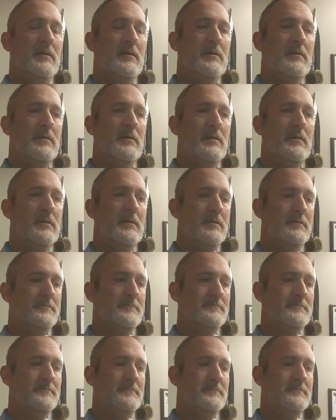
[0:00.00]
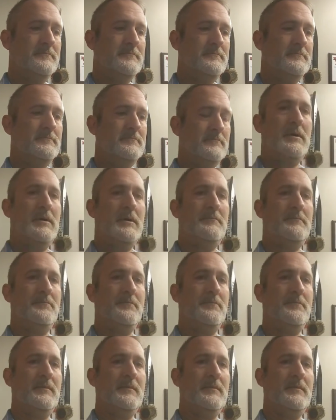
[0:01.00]

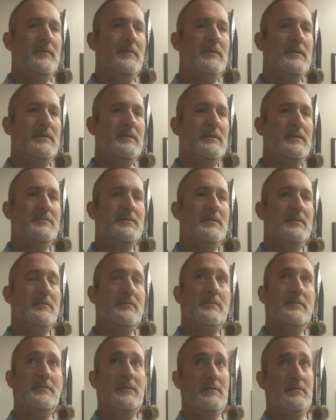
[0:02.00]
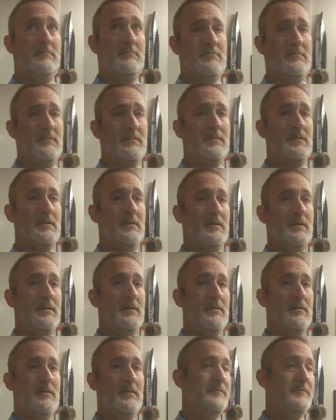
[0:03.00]
This keeps cutting off, so